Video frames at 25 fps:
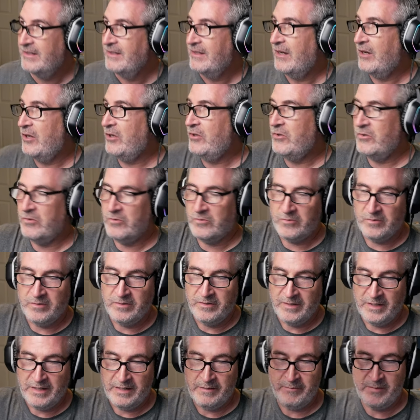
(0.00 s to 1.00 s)
Oh,
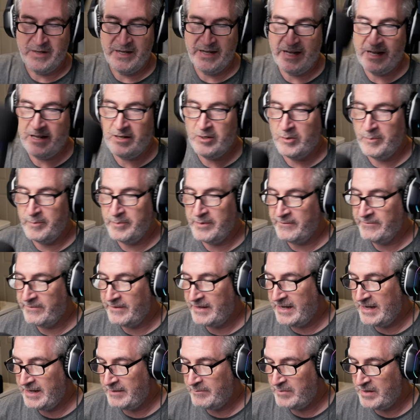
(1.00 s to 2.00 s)
it might help if I
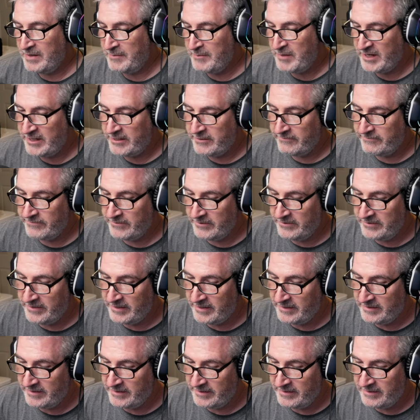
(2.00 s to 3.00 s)
had my microphone
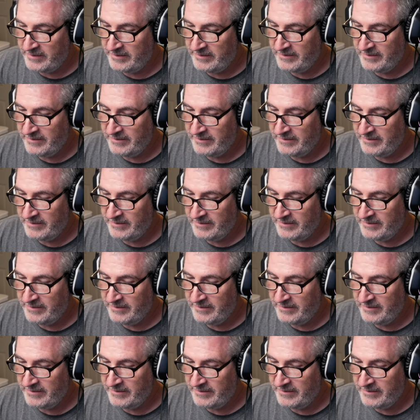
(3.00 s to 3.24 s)
down here.